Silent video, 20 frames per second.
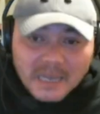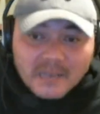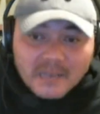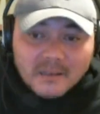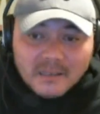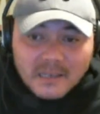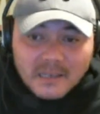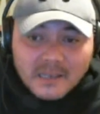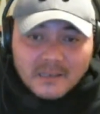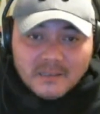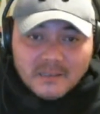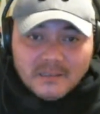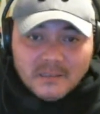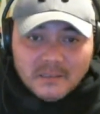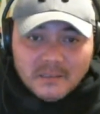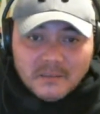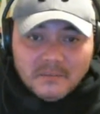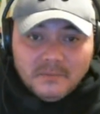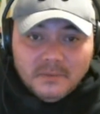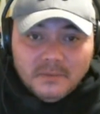it
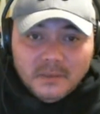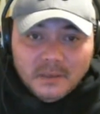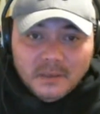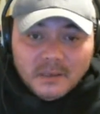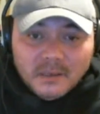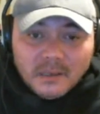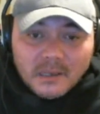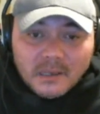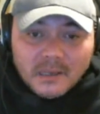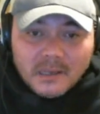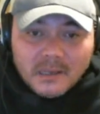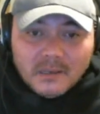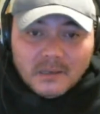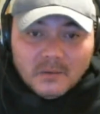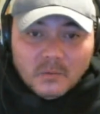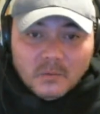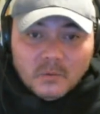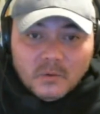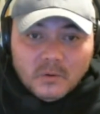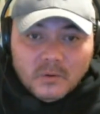negative, and
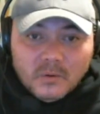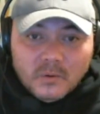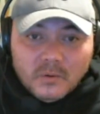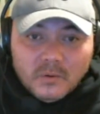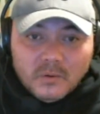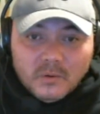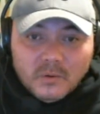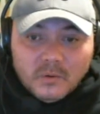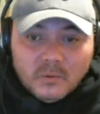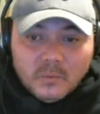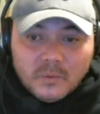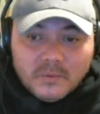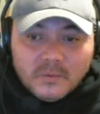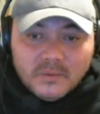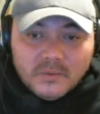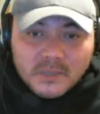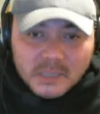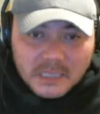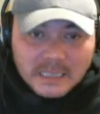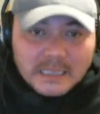or we've
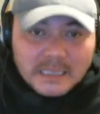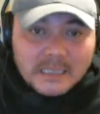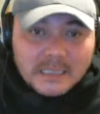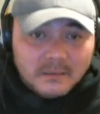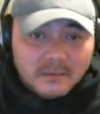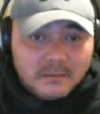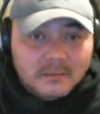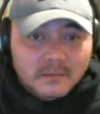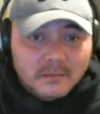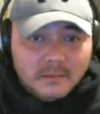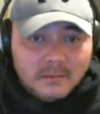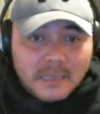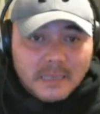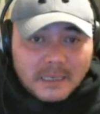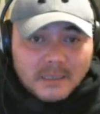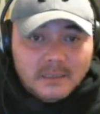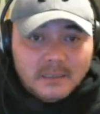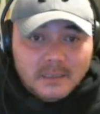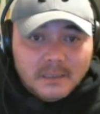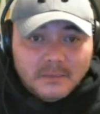seen
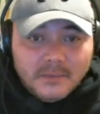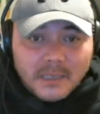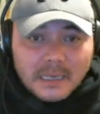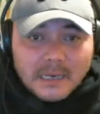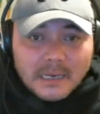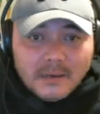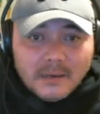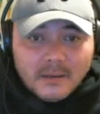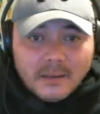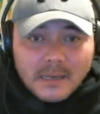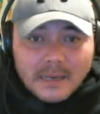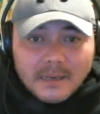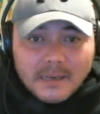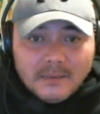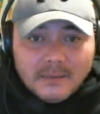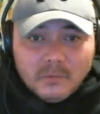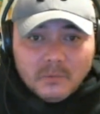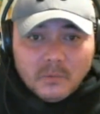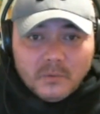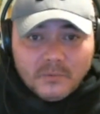negativity out of that,
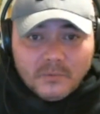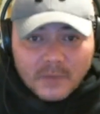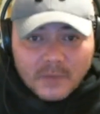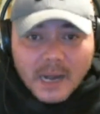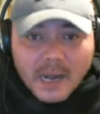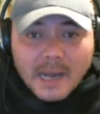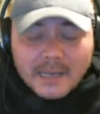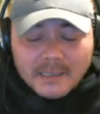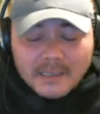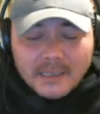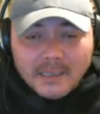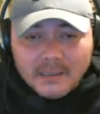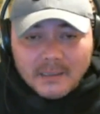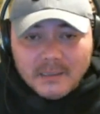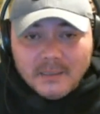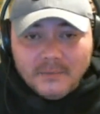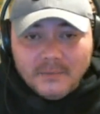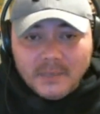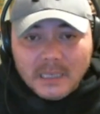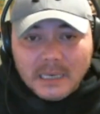or caught
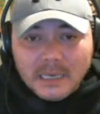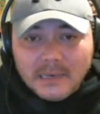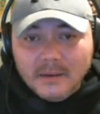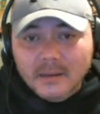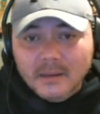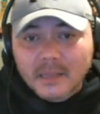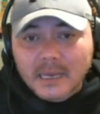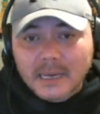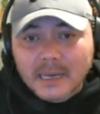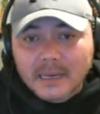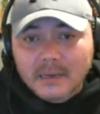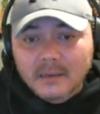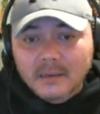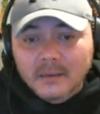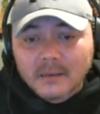negativity out of that,